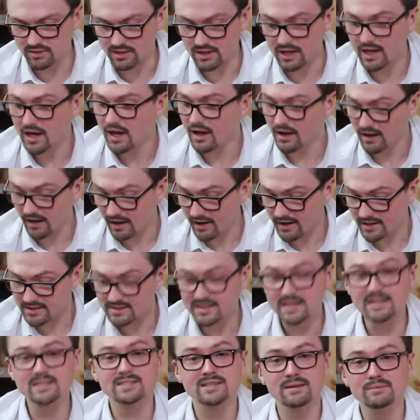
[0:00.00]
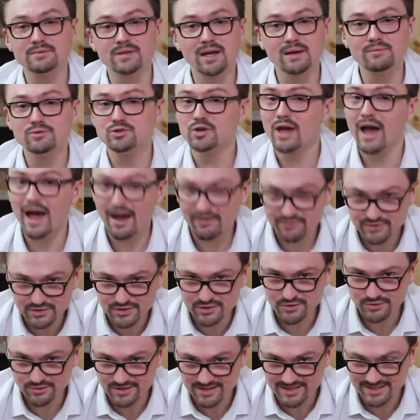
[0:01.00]
And like I said, sometimes you have to
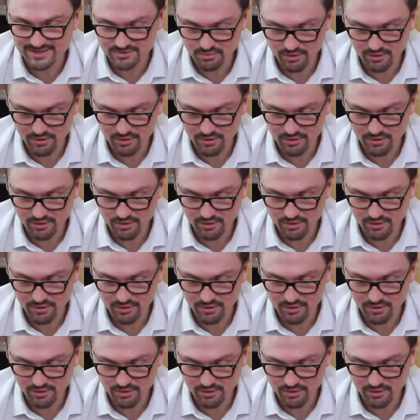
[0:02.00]
do this